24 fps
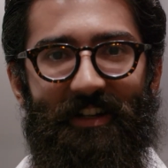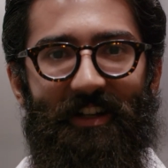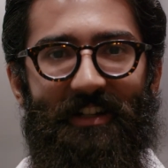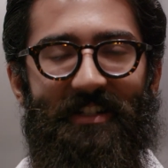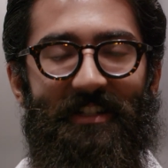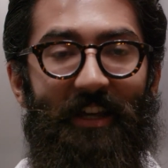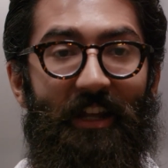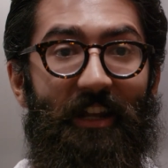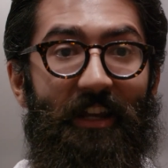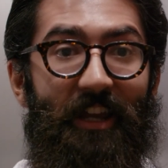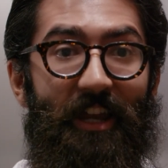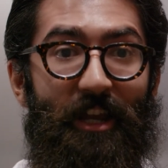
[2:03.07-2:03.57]
a
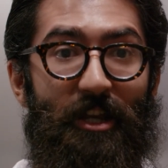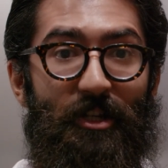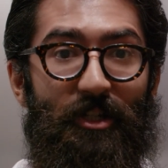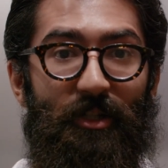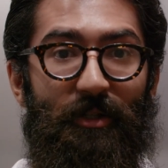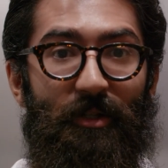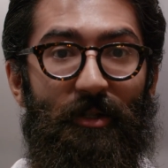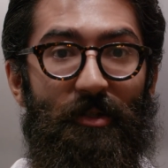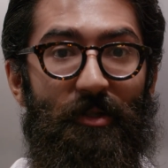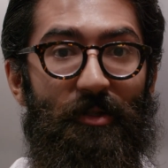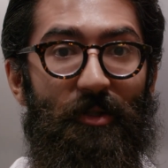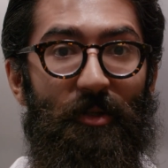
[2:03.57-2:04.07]

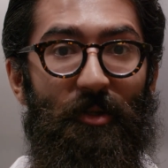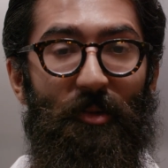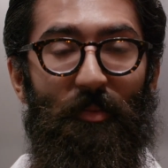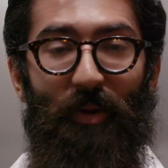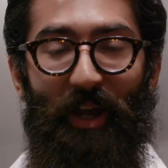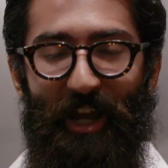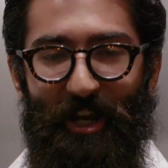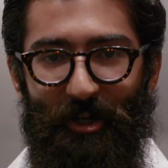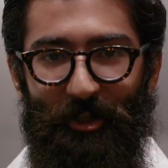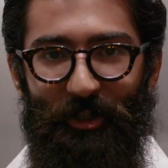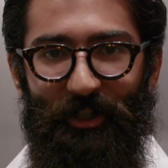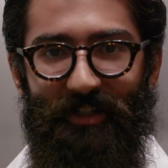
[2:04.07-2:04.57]
dedication to
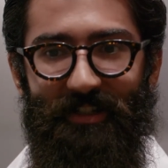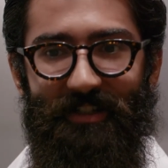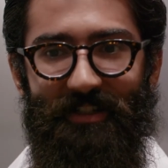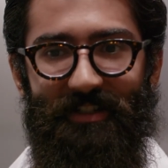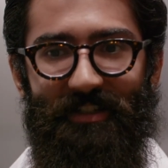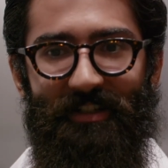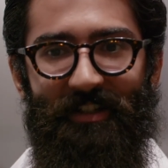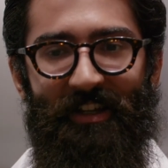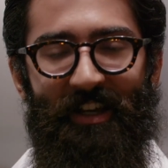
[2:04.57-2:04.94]
patients.